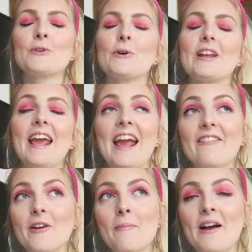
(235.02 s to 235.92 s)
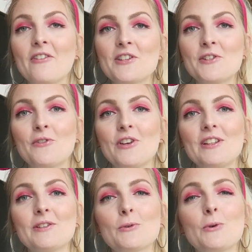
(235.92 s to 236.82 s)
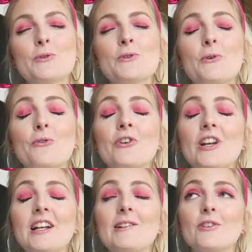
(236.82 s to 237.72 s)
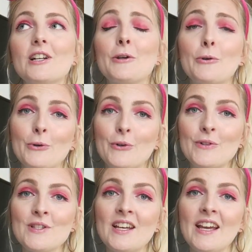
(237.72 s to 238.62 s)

So the Agrabah restaurant is also really, really good.